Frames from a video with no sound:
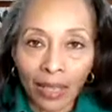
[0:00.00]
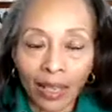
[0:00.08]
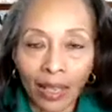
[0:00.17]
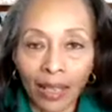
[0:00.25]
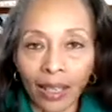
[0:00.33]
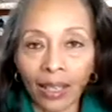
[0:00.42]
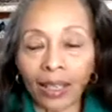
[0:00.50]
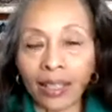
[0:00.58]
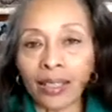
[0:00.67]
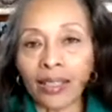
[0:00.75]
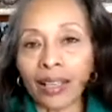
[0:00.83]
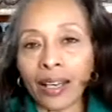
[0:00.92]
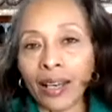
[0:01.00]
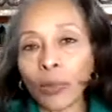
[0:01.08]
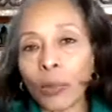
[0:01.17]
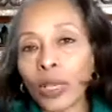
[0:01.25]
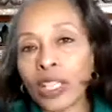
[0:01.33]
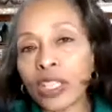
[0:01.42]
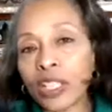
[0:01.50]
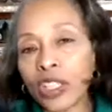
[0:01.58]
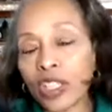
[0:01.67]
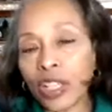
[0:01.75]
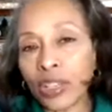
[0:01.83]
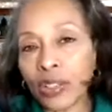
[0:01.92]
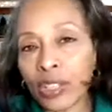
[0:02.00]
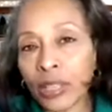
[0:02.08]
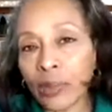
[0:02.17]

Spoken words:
And I wanted to share some